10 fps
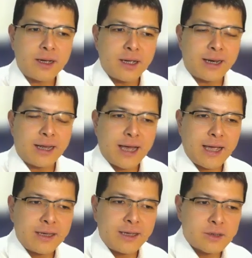an
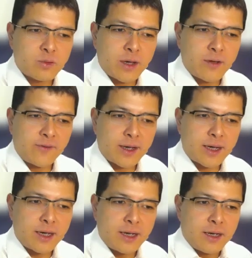alliance with
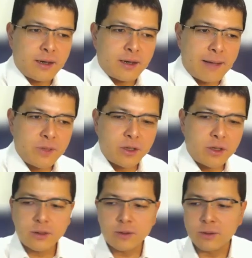UMNO